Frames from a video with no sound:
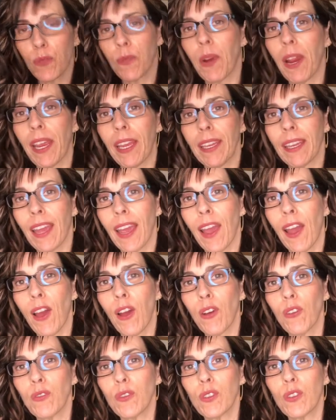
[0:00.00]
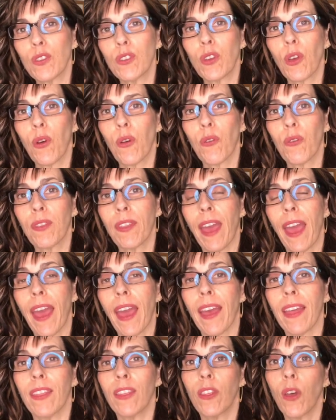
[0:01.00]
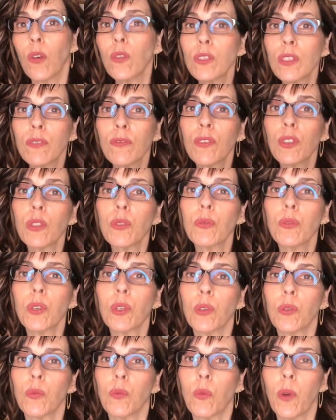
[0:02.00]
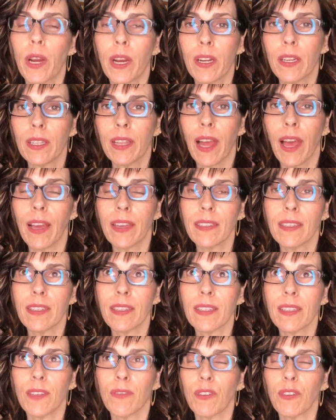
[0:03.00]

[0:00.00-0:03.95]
right now, so that those of you who wear glasses,